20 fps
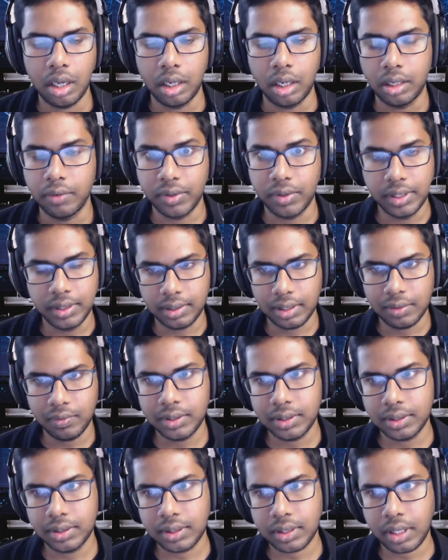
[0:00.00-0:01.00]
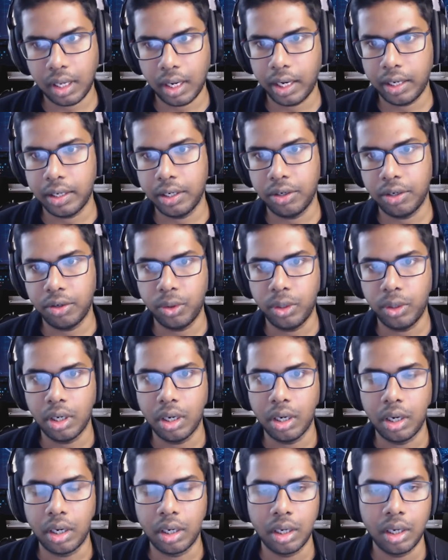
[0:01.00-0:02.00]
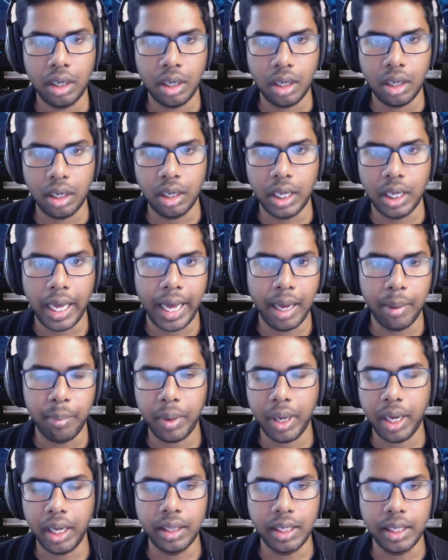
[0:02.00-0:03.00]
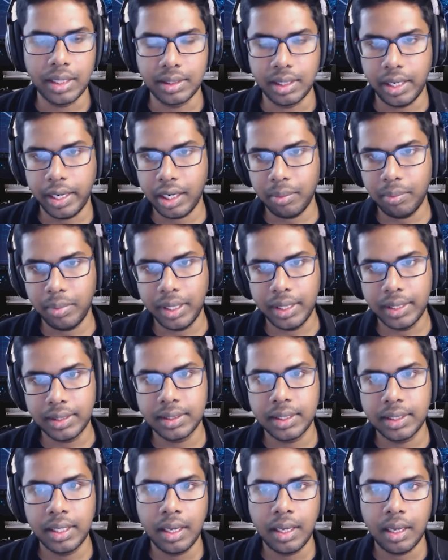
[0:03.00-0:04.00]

different services connected to your app, and there's a database,